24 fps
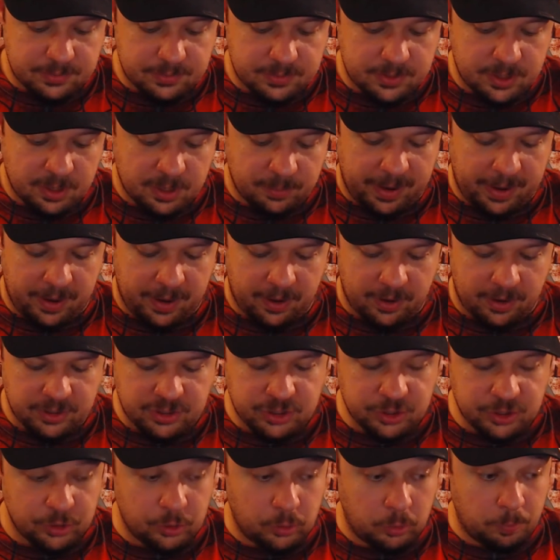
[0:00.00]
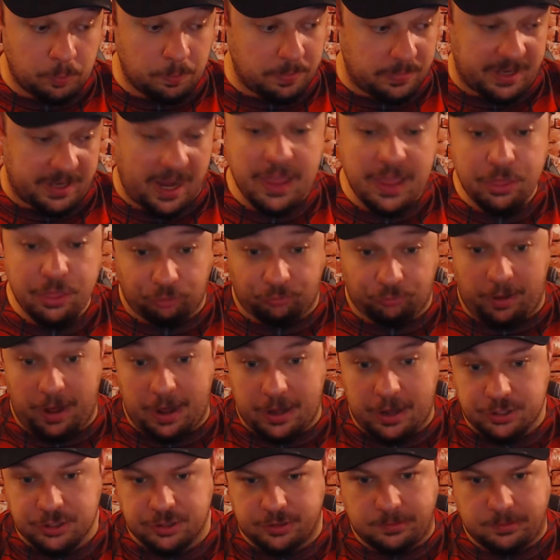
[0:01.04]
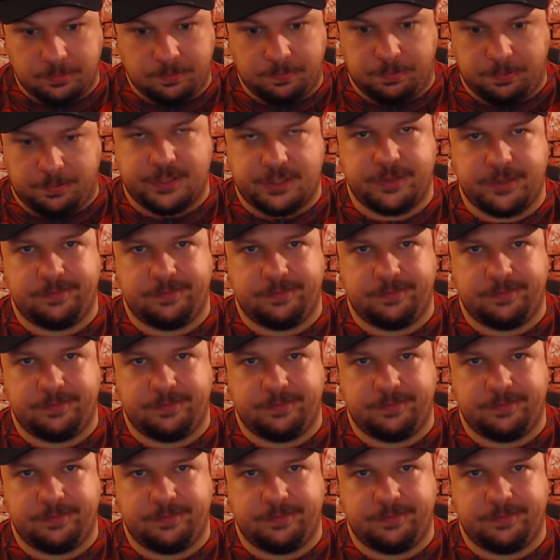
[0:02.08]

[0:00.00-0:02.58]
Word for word: compared to Night Thrasher, which,